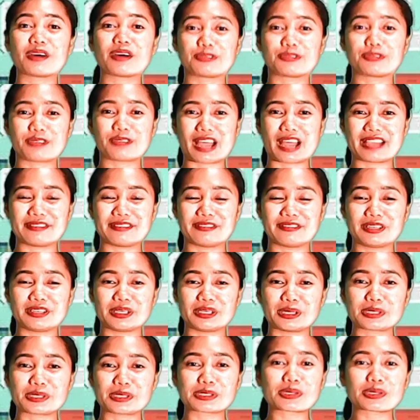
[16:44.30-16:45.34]
5.
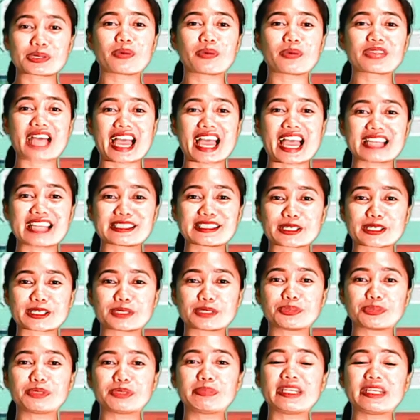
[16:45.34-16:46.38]
So the answer
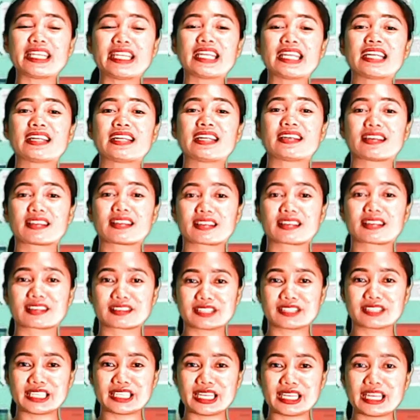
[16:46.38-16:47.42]
would be
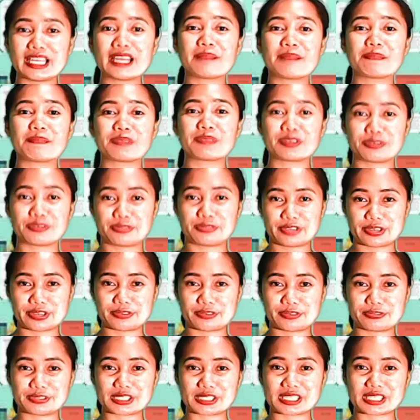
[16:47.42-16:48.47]
3/5
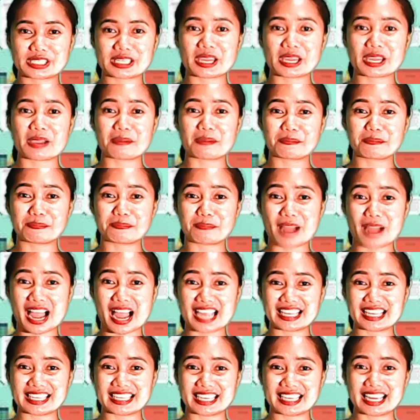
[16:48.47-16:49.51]

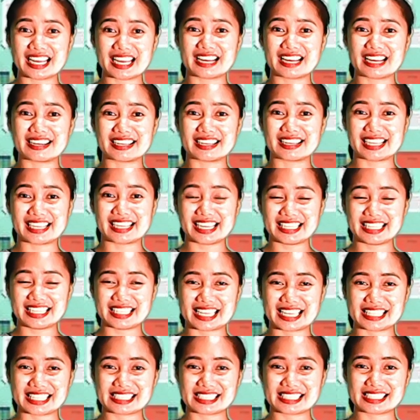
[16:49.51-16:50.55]
pi
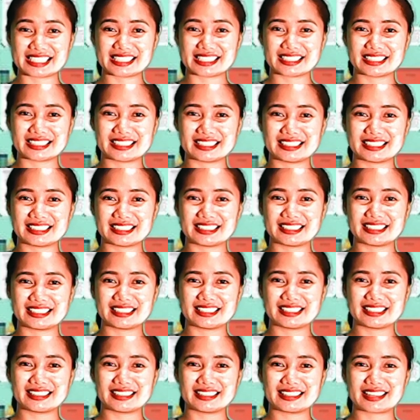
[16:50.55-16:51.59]
radians.
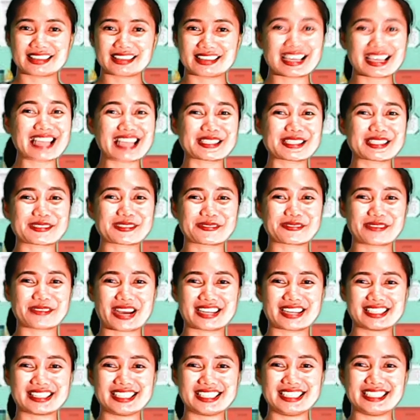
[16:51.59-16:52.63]
That's
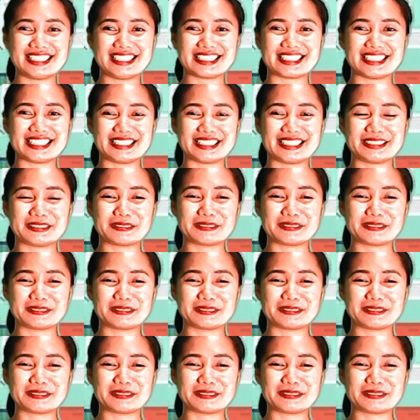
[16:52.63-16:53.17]
very easy.